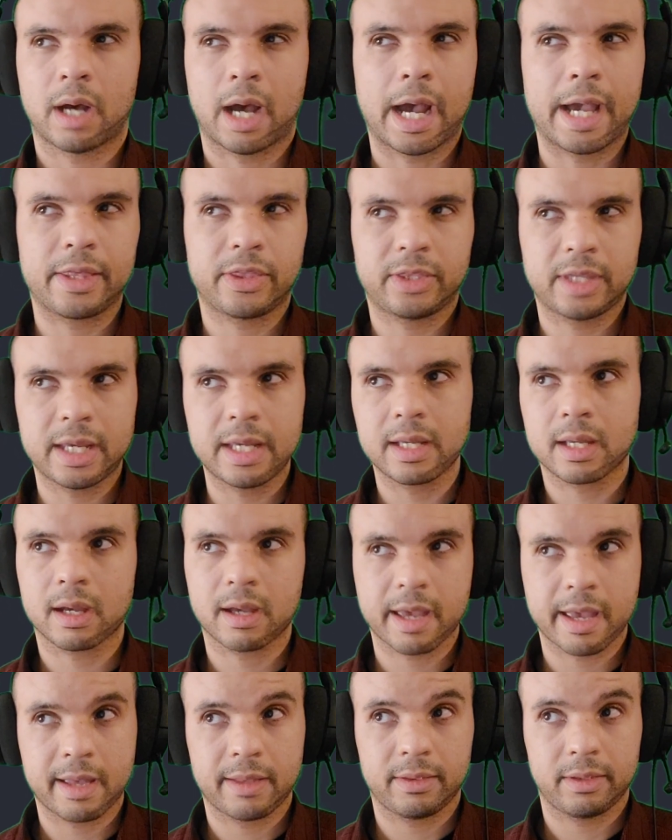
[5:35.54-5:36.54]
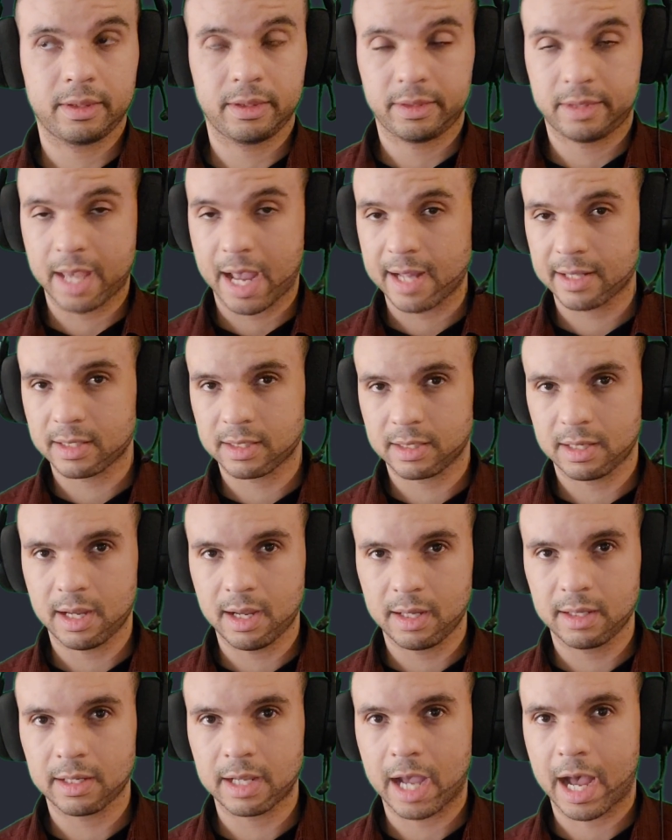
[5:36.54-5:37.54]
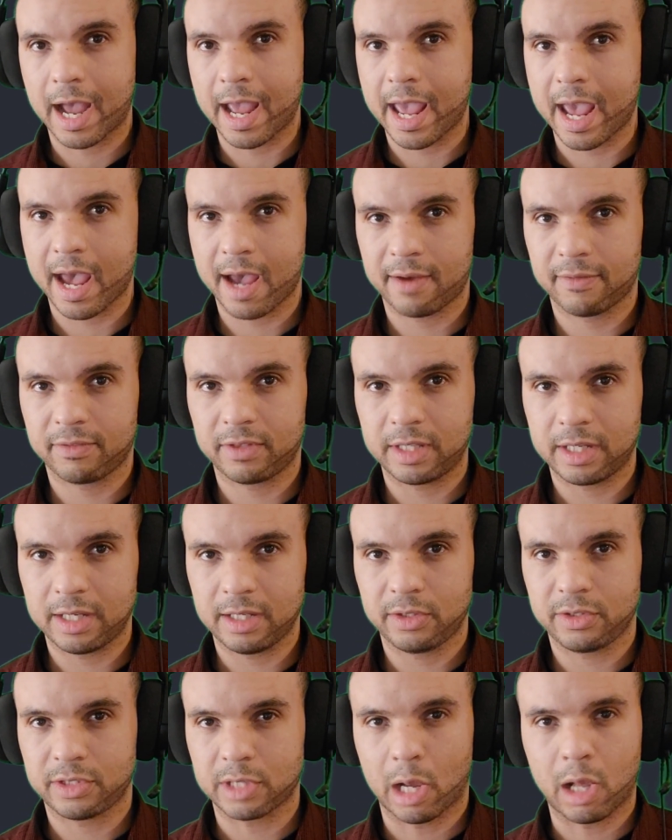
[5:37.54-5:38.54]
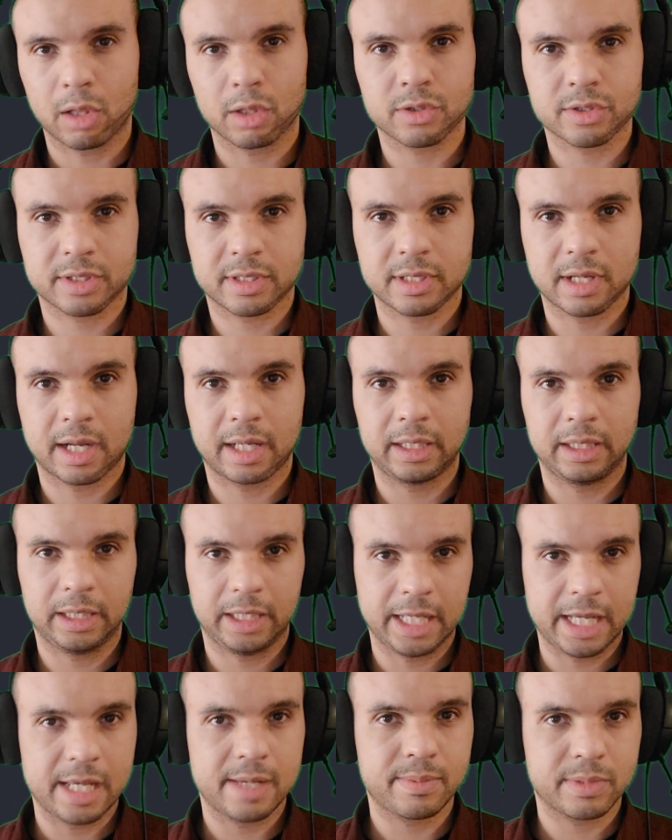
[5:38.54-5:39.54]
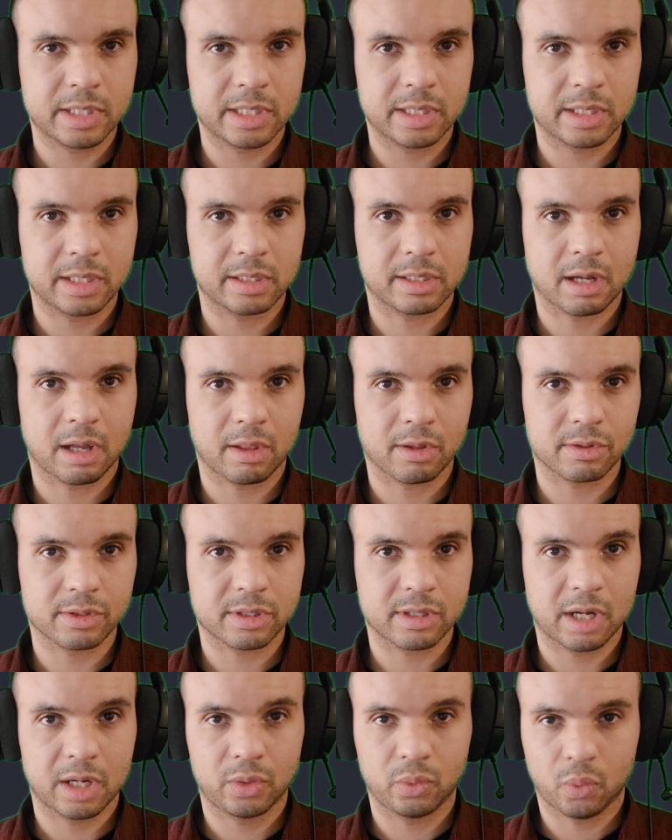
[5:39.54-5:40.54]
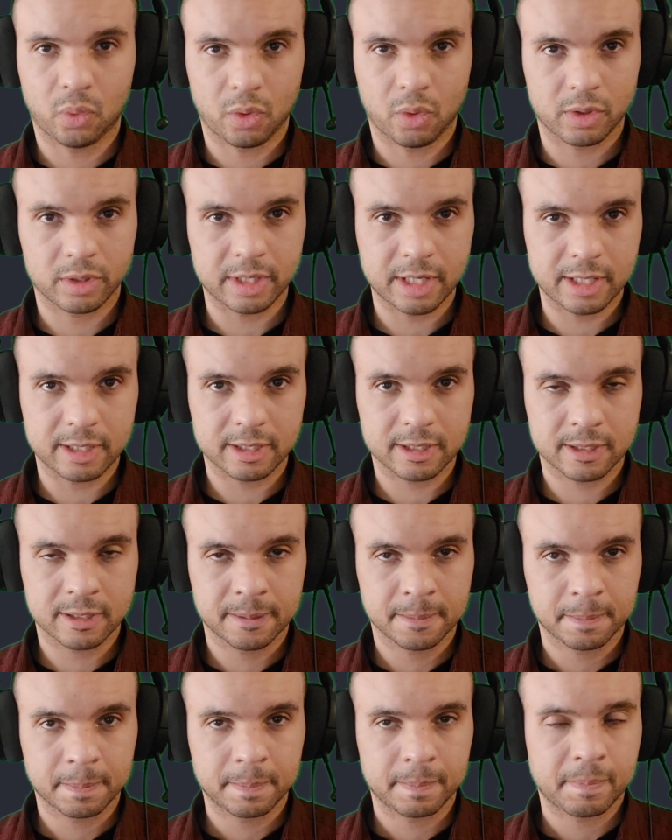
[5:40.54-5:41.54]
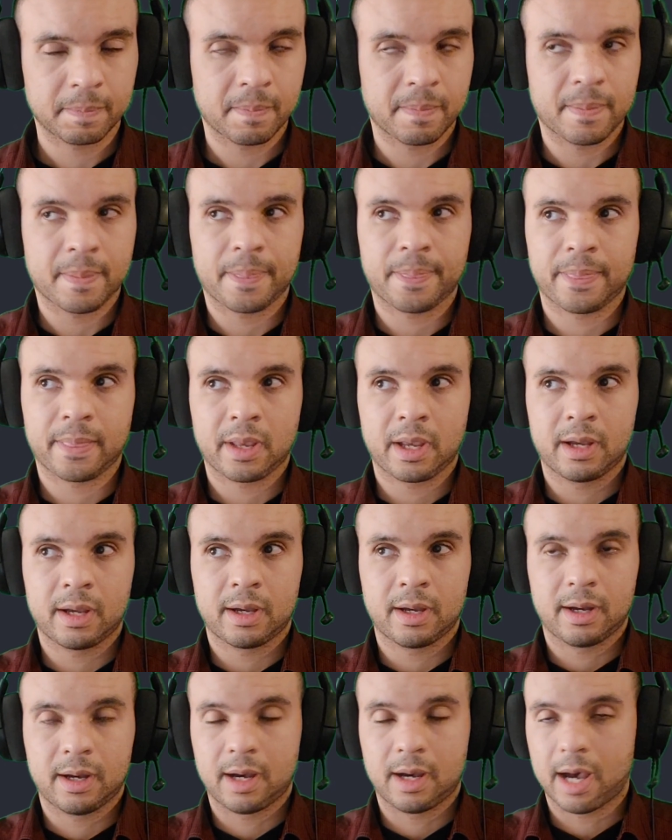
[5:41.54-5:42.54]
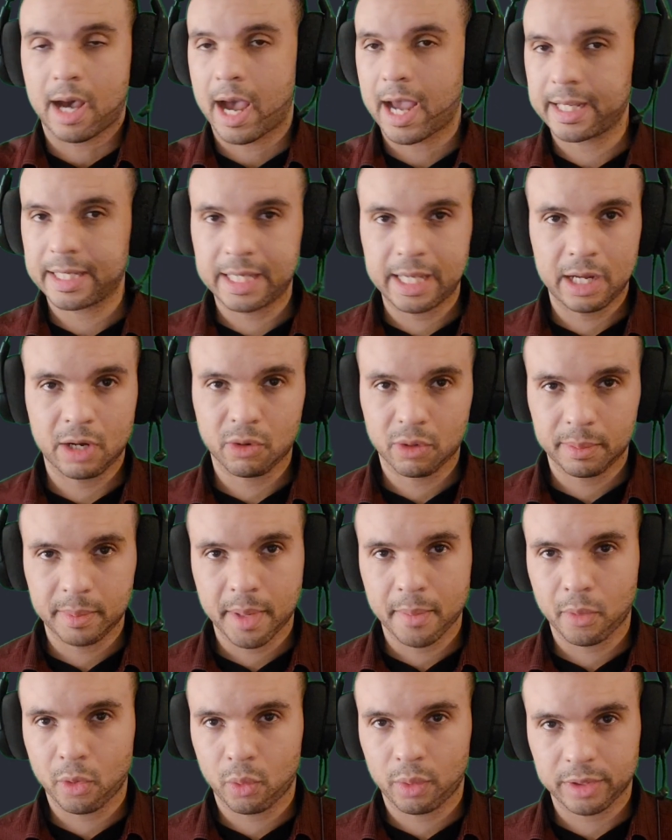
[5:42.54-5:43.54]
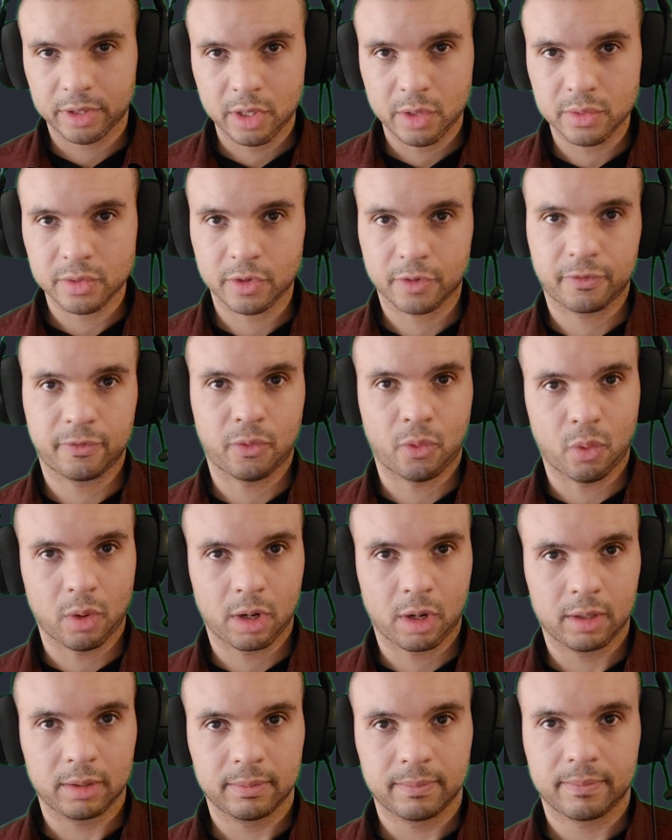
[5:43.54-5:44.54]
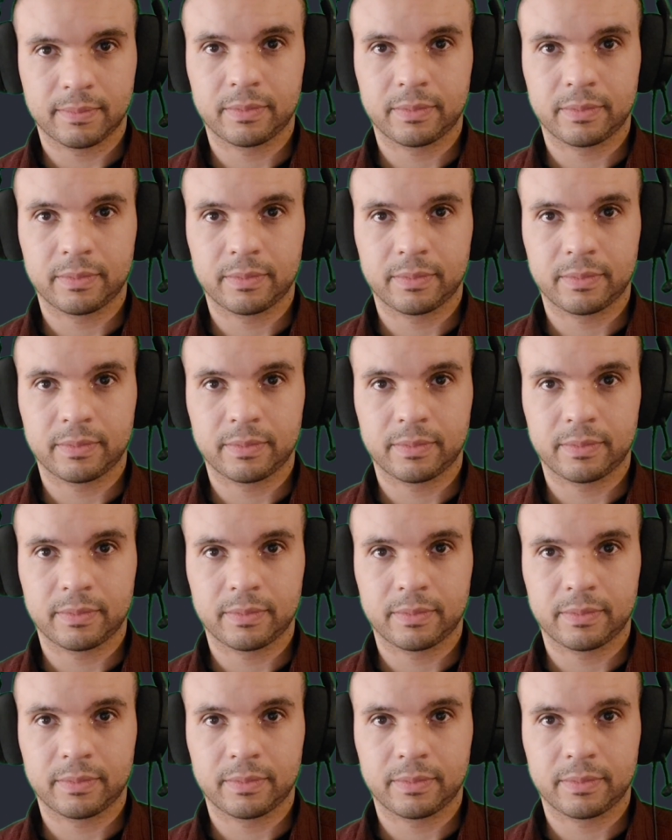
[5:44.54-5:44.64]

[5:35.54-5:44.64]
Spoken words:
I think that's it. I have the $libs and the $warnings. I can't remember what those are for.